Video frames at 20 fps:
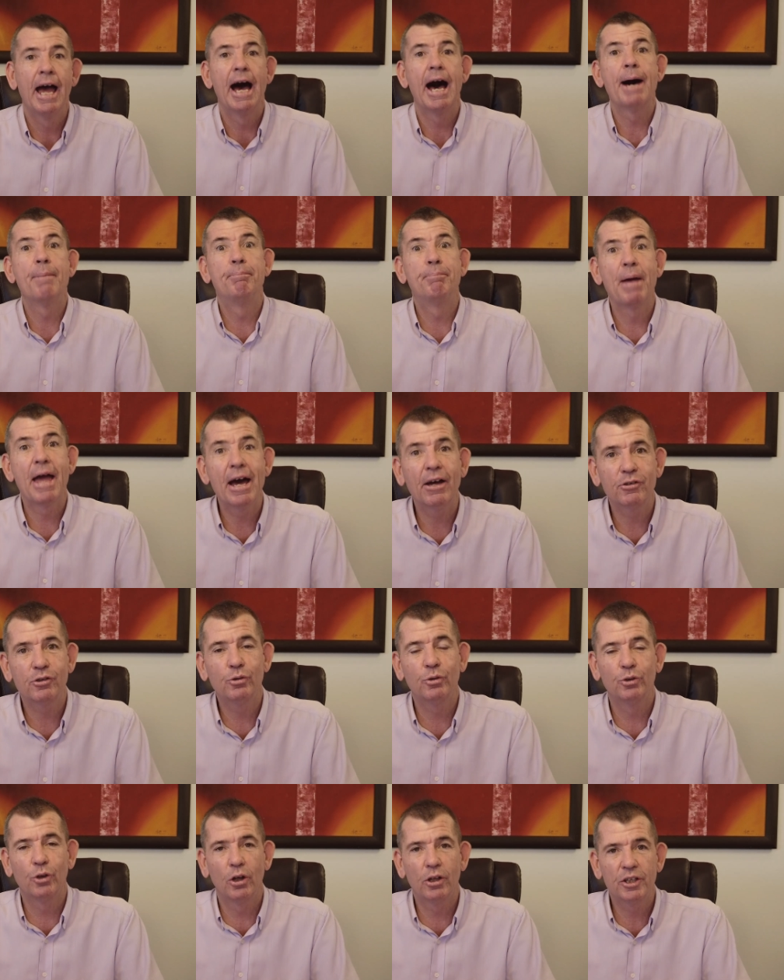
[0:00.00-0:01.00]
about
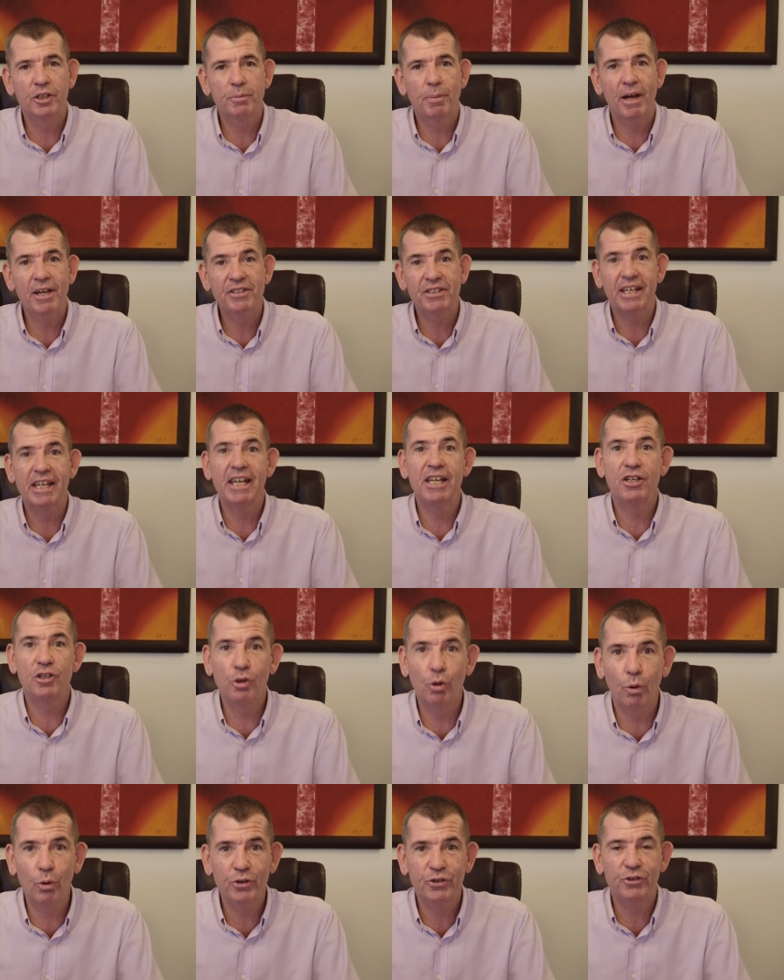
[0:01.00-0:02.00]
your knowledge base, in
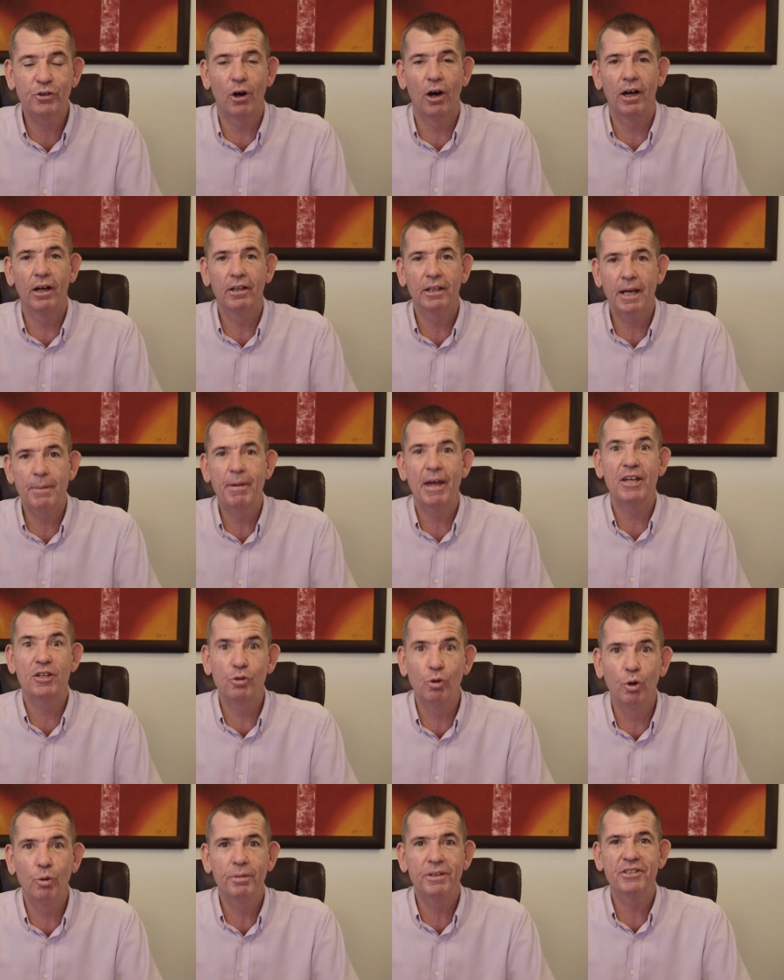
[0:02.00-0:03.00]
your style, about
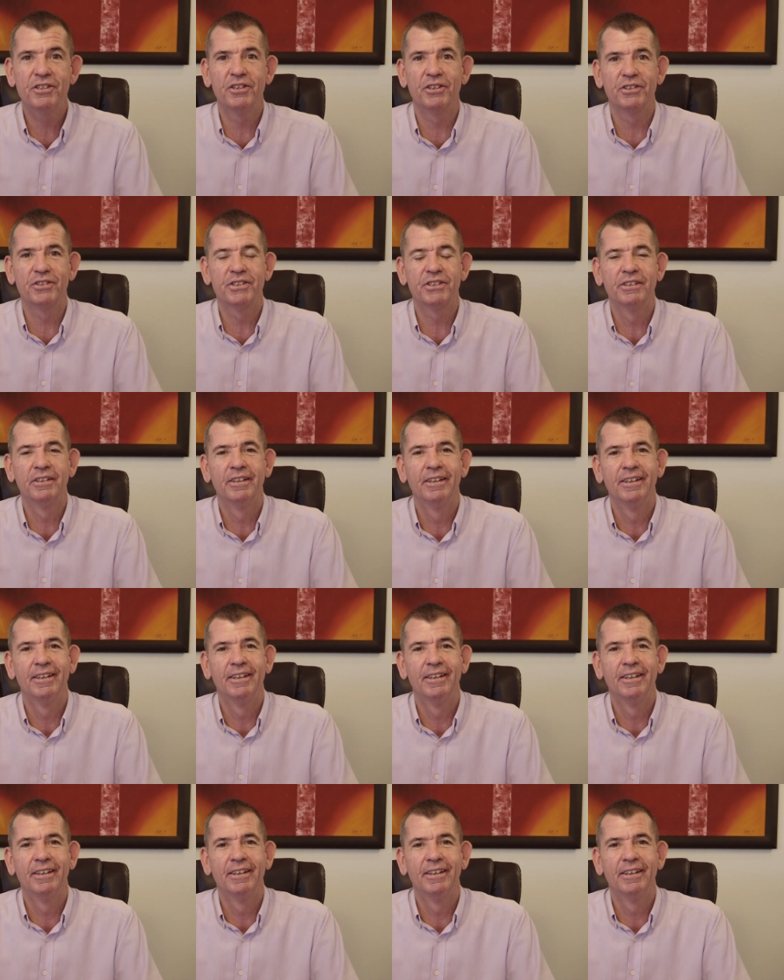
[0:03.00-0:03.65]
your business.